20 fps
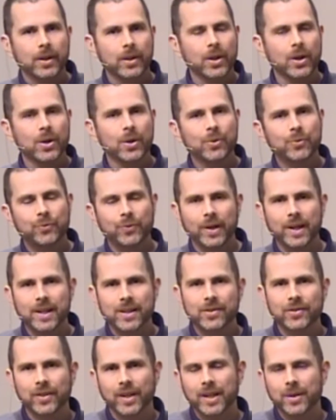Hello,
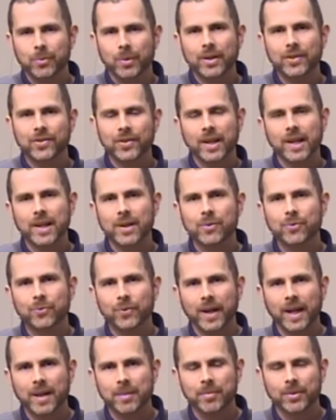friends and West Zion
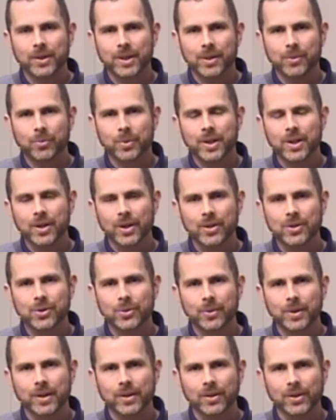family. We are
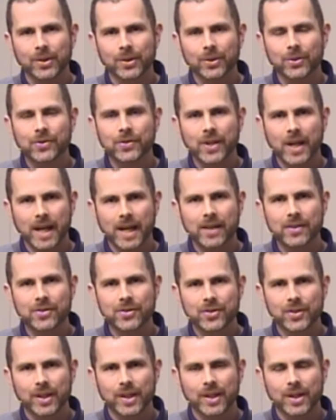doing a little
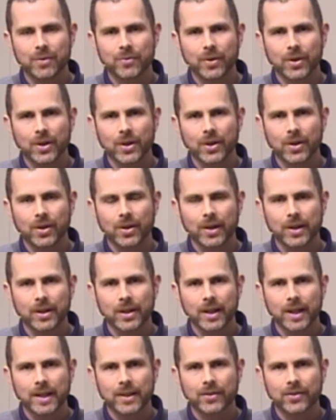test of our
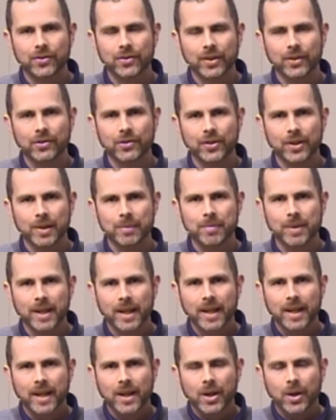online system.
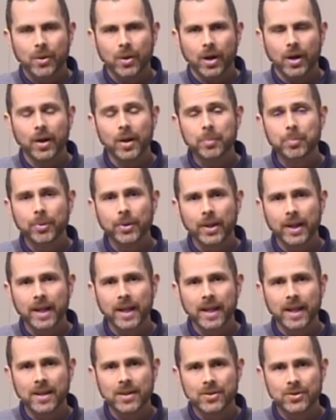Our
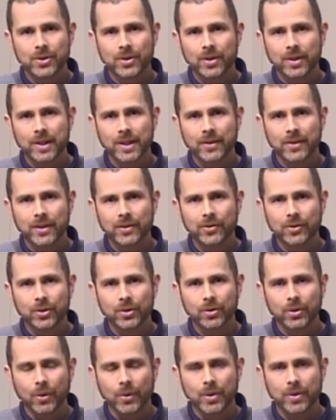plan during this
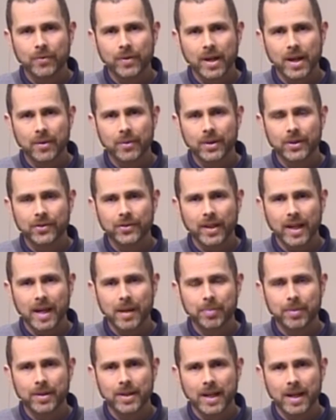coronavirus
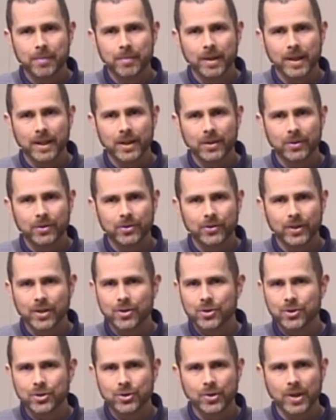epidemic,
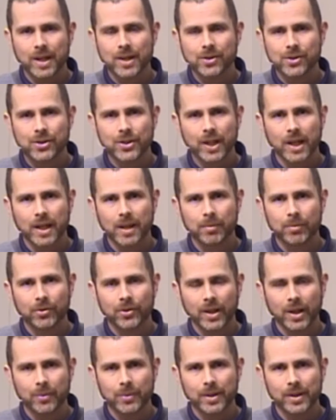such strange
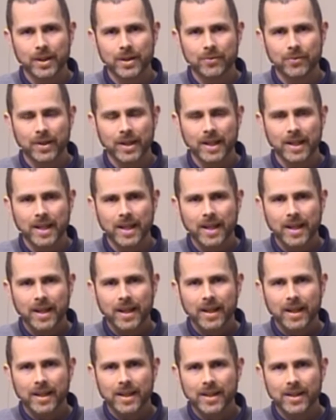times that we live in,
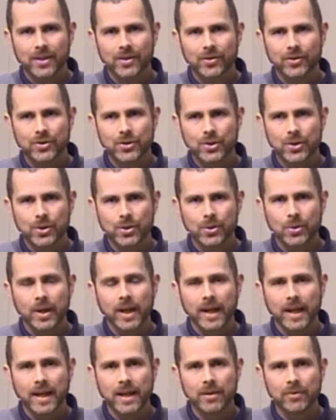is to
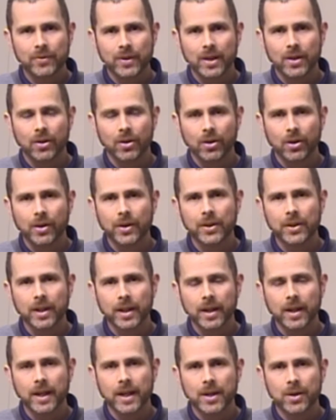have an
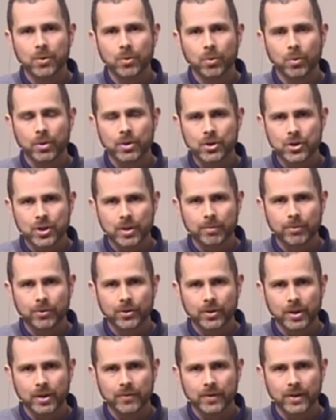online worship
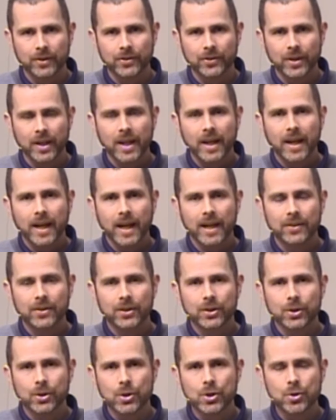service at
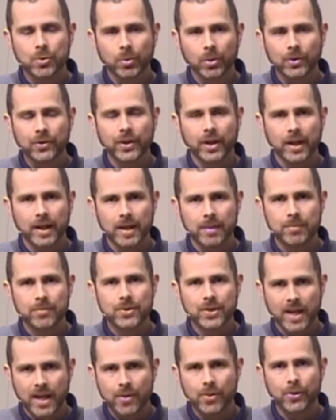the usual
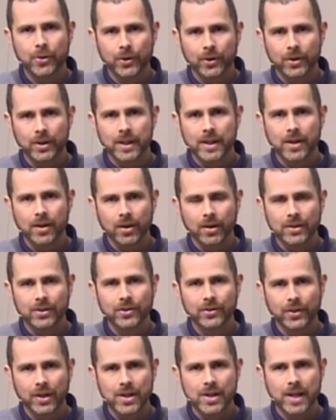time, 10:30
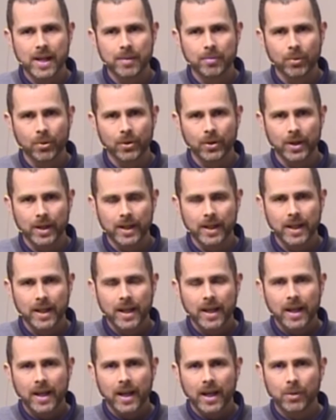on Sunday morning.
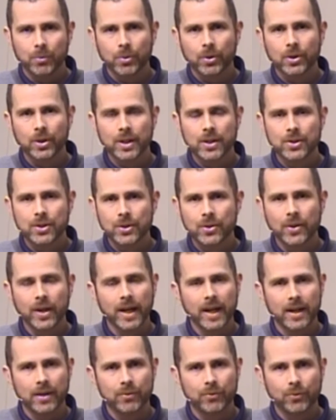And we're going to do
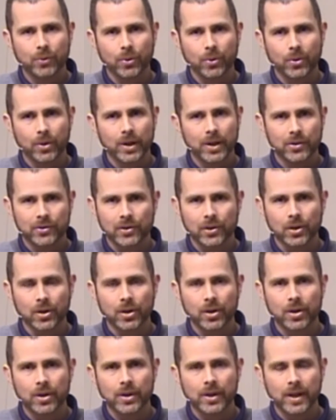that for as
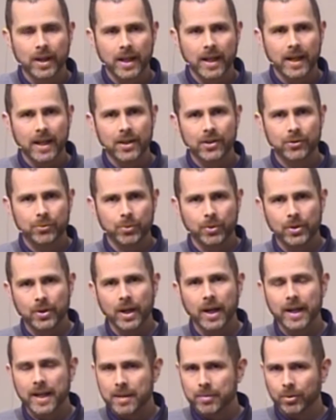long as we're
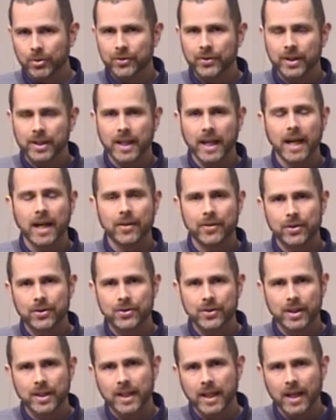not able to
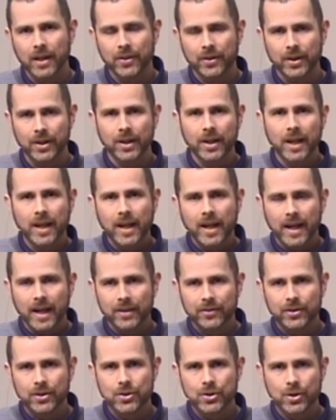gather together
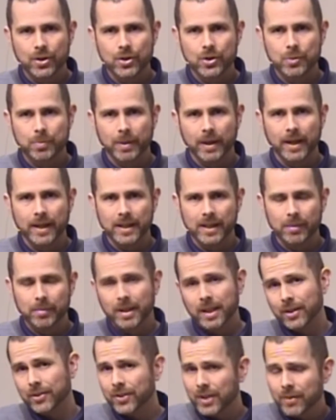as a church body
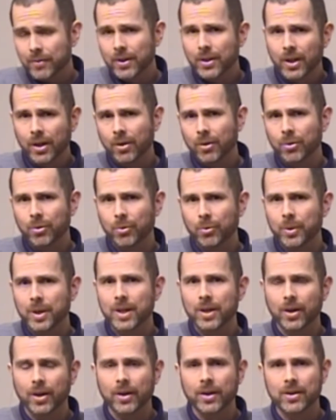because even though
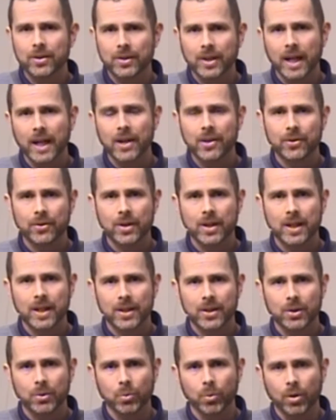we aren't gathering
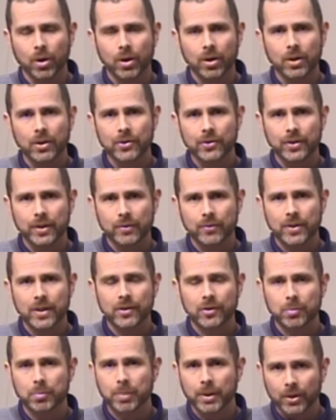in the walls of
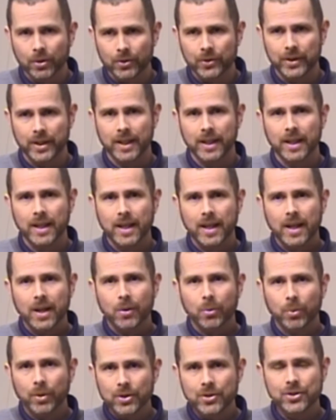this building,
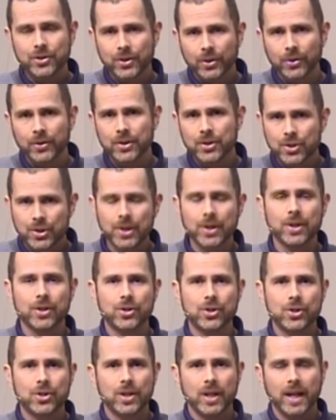we're still the
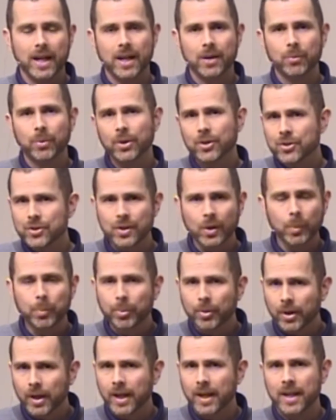church and we're still
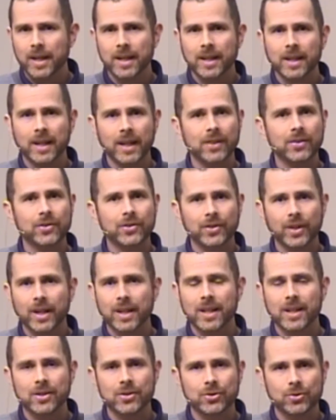praying and
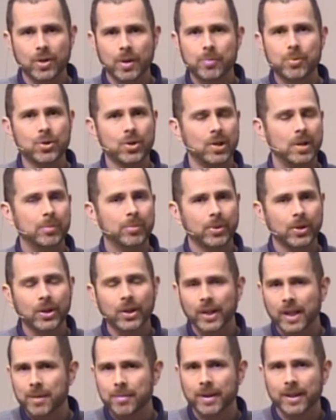studying scripture and
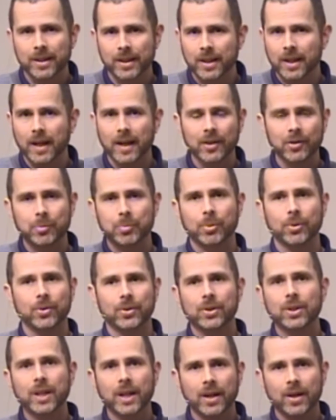proclaiming the
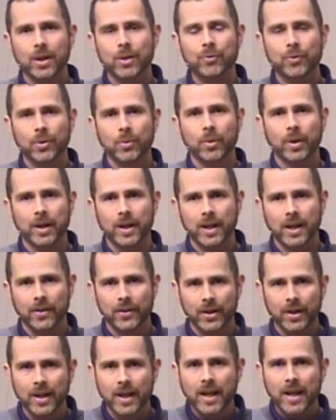gospel and caring for one
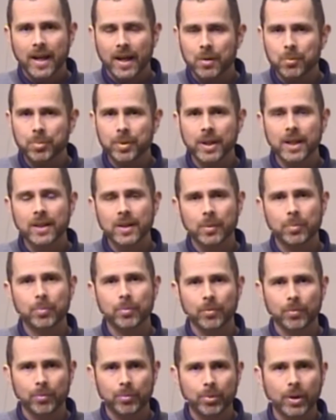another and being the
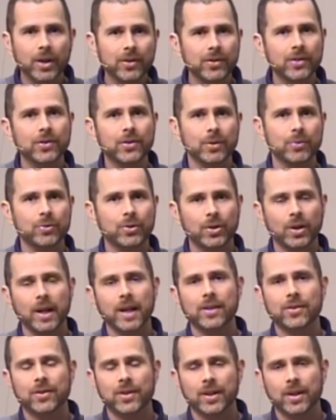presence of
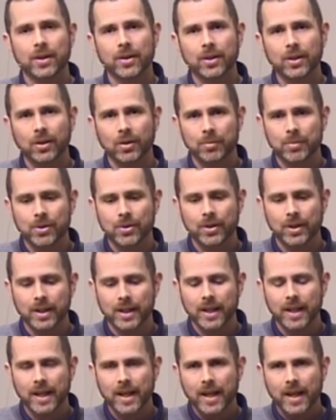Christ in our
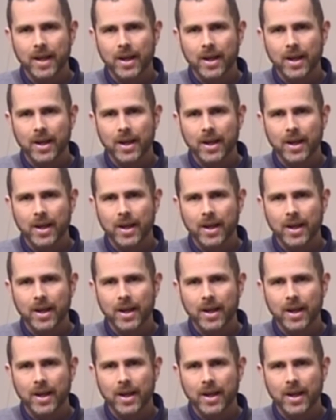community.